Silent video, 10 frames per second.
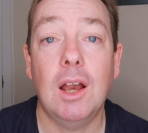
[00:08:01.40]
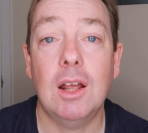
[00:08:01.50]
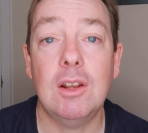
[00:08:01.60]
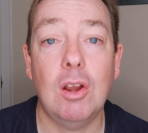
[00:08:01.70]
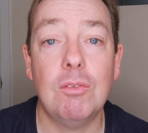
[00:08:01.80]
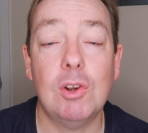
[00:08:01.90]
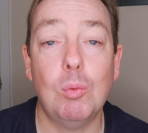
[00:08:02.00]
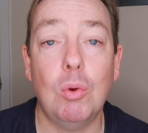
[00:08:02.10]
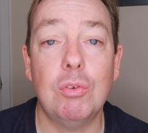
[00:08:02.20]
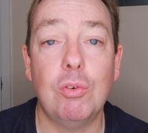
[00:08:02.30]
and hopefully
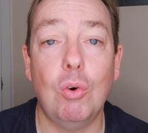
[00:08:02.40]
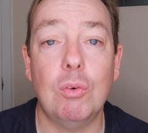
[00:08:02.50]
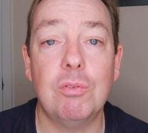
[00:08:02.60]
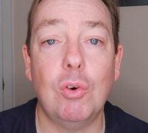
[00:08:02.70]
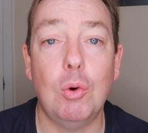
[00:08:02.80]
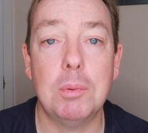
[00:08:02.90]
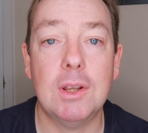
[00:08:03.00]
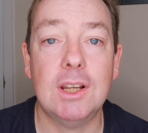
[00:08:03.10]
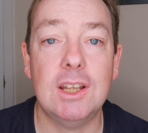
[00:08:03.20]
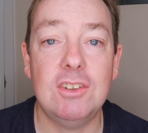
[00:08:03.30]
Wolves' form
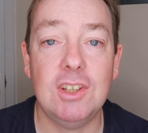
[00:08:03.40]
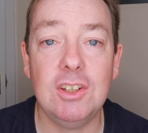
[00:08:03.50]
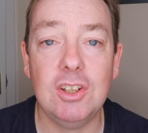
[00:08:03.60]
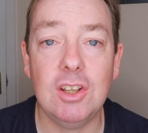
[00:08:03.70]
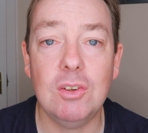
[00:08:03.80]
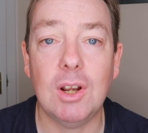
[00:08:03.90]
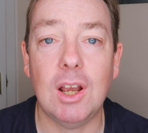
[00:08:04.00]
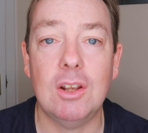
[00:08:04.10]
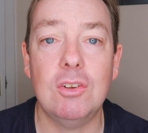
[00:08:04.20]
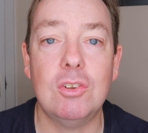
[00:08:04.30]
can continue
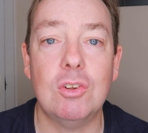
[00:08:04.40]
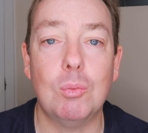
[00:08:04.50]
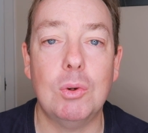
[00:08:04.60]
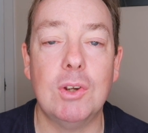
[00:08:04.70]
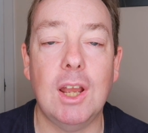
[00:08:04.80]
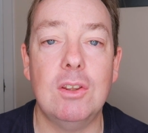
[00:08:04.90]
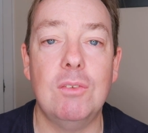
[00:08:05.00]
and we'll get